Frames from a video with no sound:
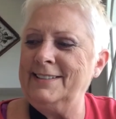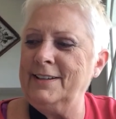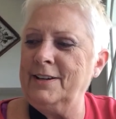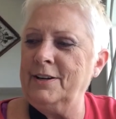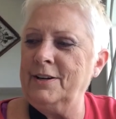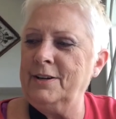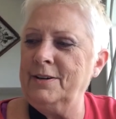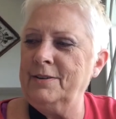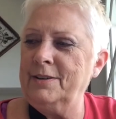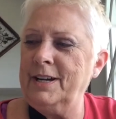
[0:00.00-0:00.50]

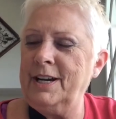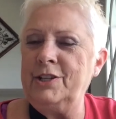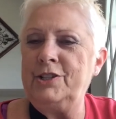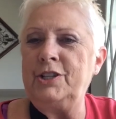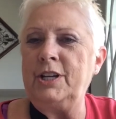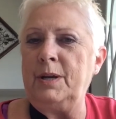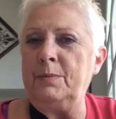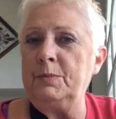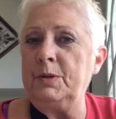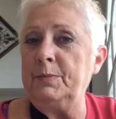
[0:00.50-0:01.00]
so I
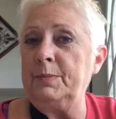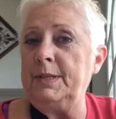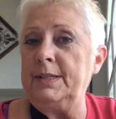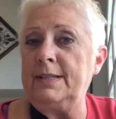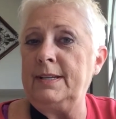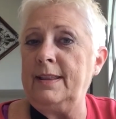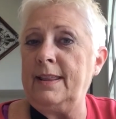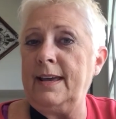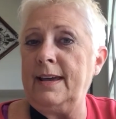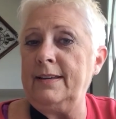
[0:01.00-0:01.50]
shamed him
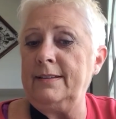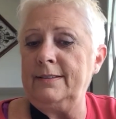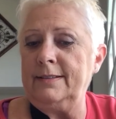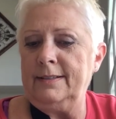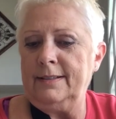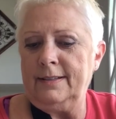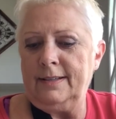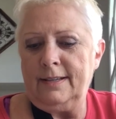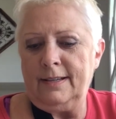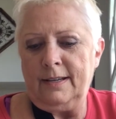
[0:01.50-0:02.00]
into that.
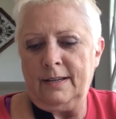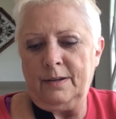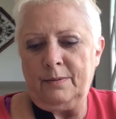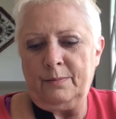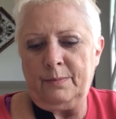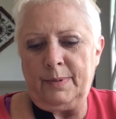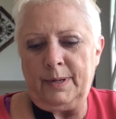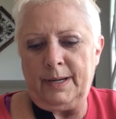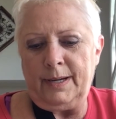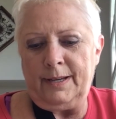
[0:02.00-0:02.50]

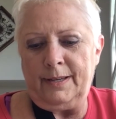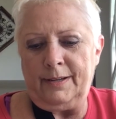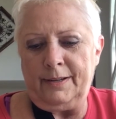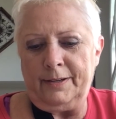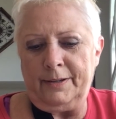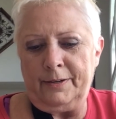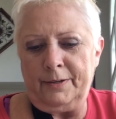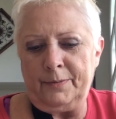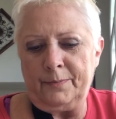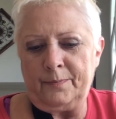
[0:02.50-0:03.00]
But
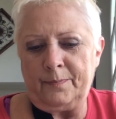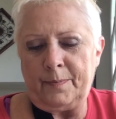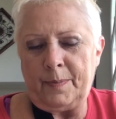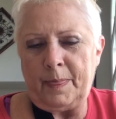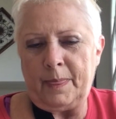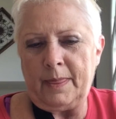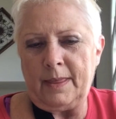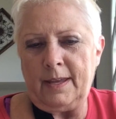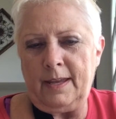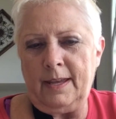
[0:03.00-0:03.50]
uh,
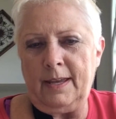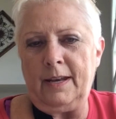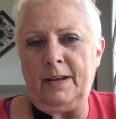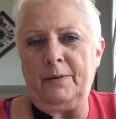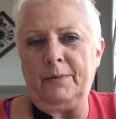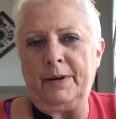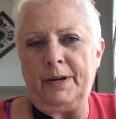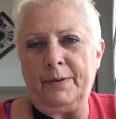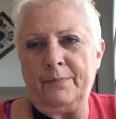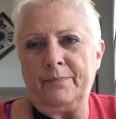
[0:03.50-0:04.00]

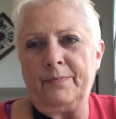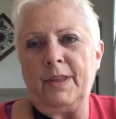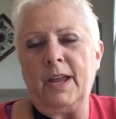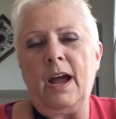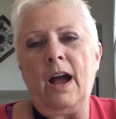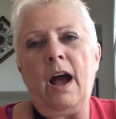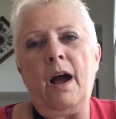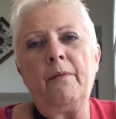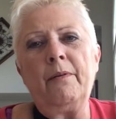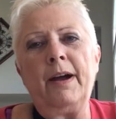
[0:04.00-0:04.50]
anyway.
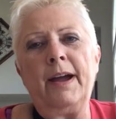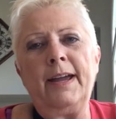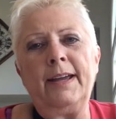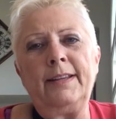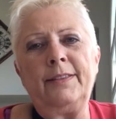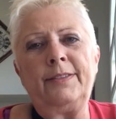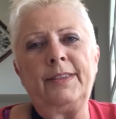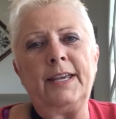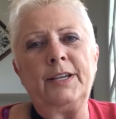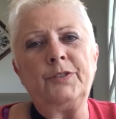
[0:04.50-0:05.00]
All
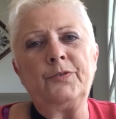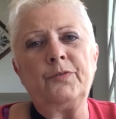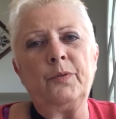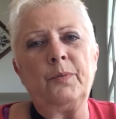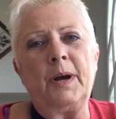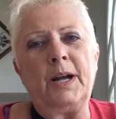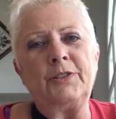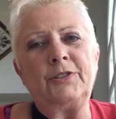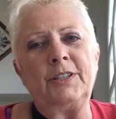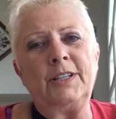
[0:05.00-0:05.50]
right. Thanks for
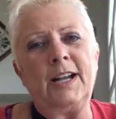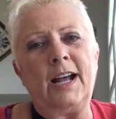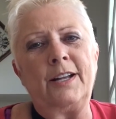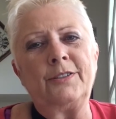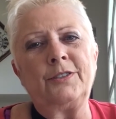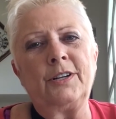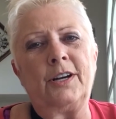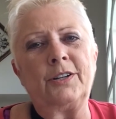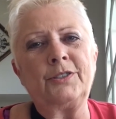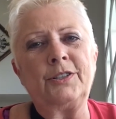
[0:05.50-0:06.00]
watching. I'll
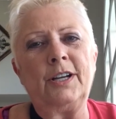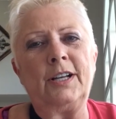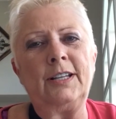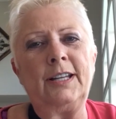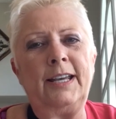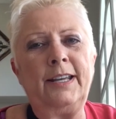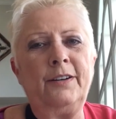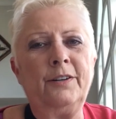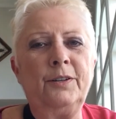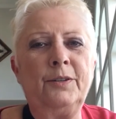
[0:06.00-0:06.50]
talk to y'all
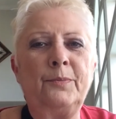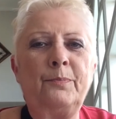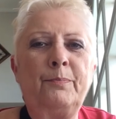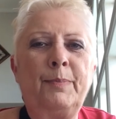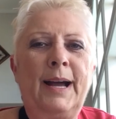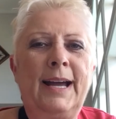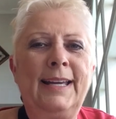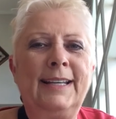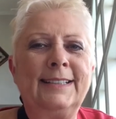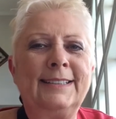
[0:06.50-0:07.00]
later.
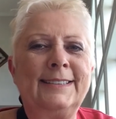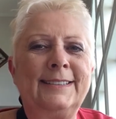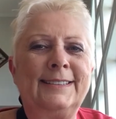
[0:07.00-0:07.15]
Bye.